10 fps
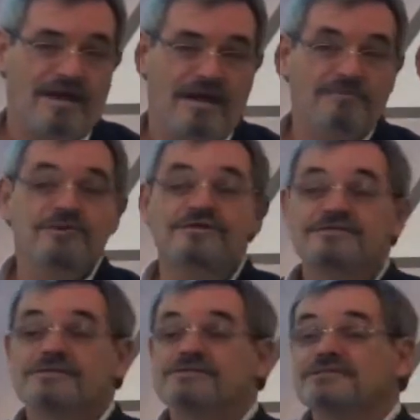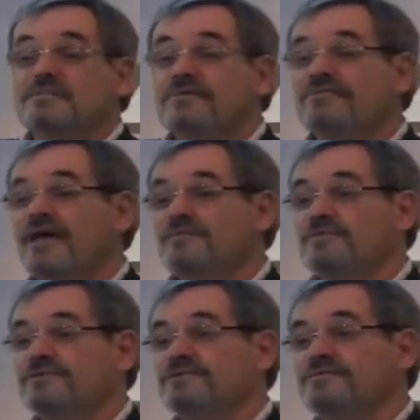And I'm going to share some of that
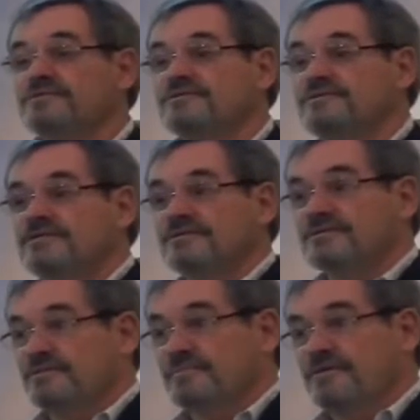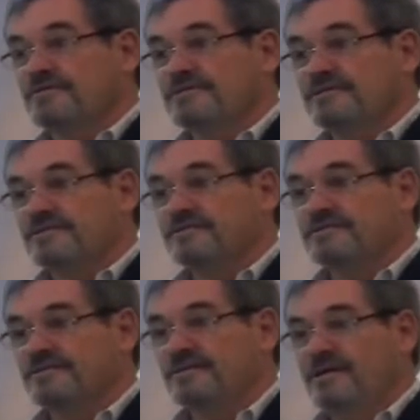with you and share some other
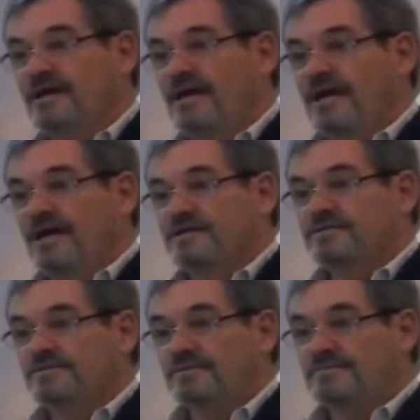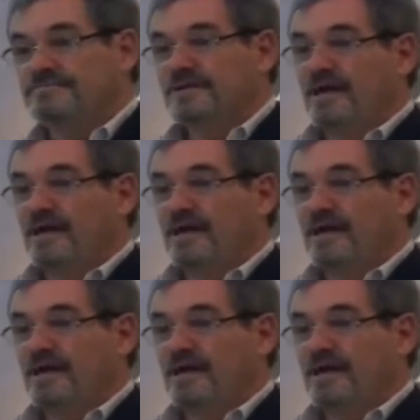things too.